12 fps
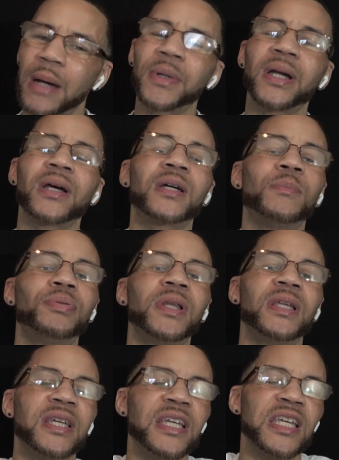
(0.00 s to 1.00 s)
I'm going to
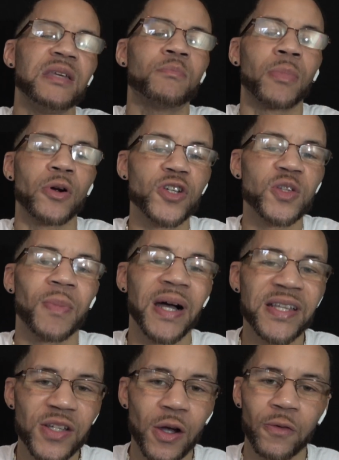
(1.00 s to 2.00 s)
completely immerse
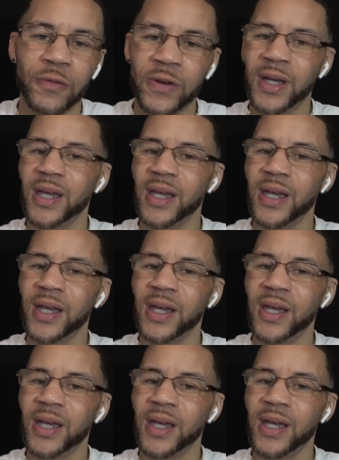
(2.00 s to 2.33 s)
myself